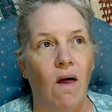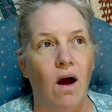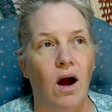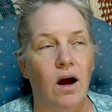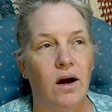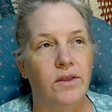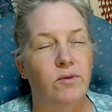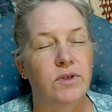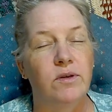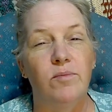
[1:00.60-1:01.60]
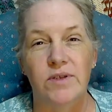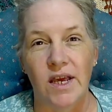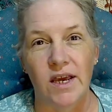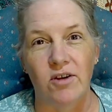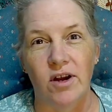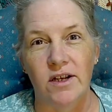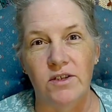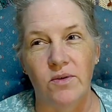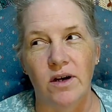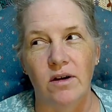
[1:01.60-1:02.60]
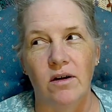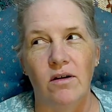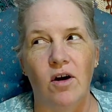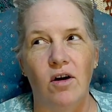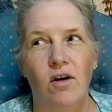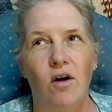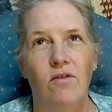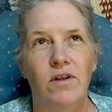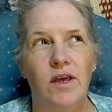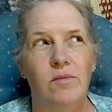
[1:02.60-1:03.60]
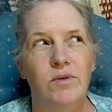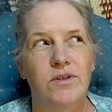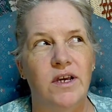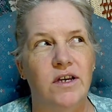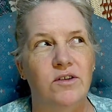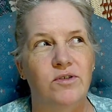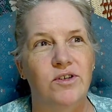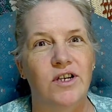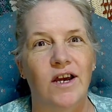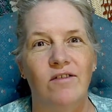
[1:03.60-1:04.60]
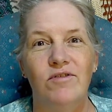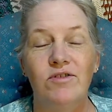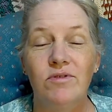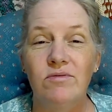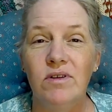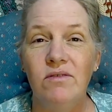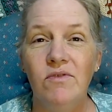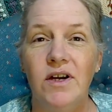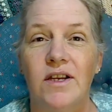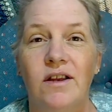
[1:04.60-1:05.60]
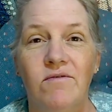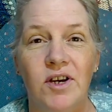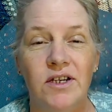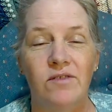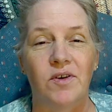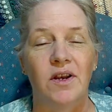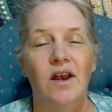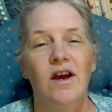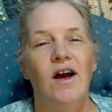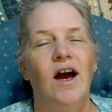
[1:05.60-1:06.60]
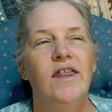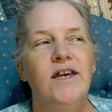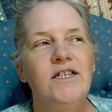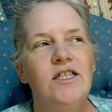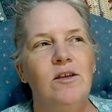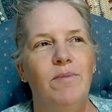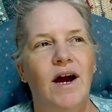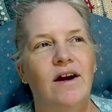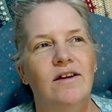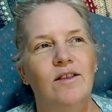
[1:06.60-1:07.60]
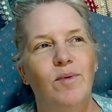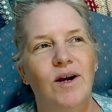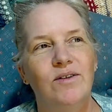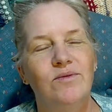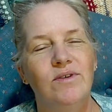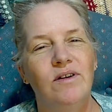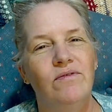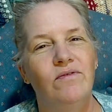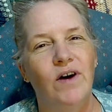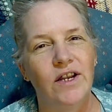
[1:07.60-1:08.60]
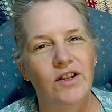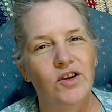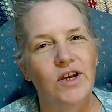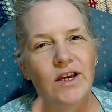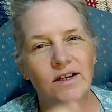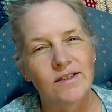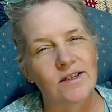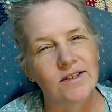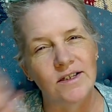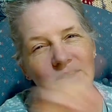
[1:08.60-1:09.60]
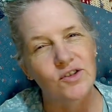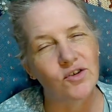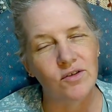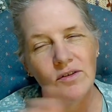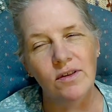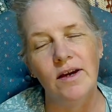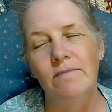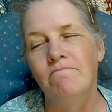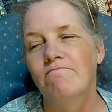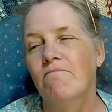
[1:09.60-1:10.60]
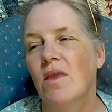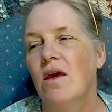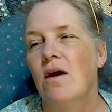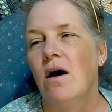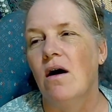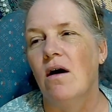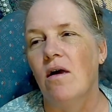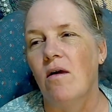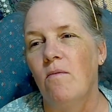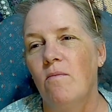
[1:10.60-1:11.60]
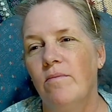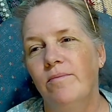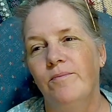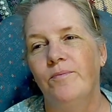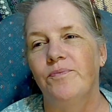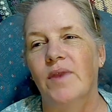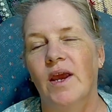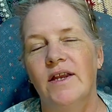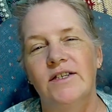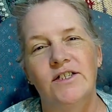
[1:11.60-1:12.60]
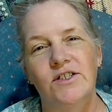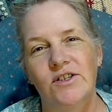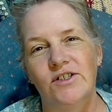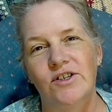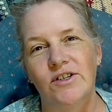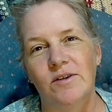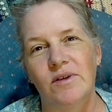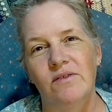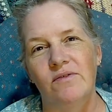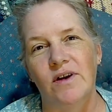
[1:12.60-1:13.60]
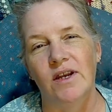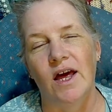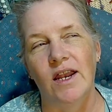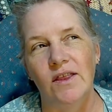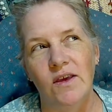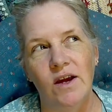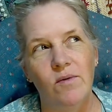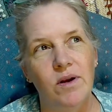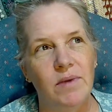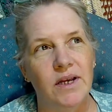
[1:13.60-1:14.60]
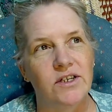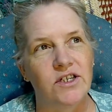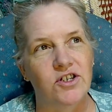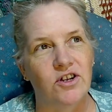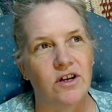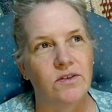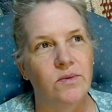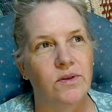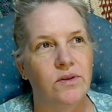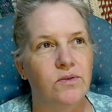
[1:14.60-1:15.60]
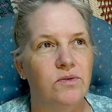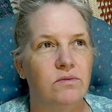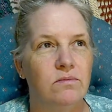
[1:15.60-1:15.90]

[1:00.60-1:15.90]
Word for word: uh, that was a mosaic Granny Square, overlay mosaic crochet, which was really fun and very different. I liked the back. The back was really fun looking because it did a circle thing. Um, and it just turned out really fun. And I think I want to make dishcloths with those.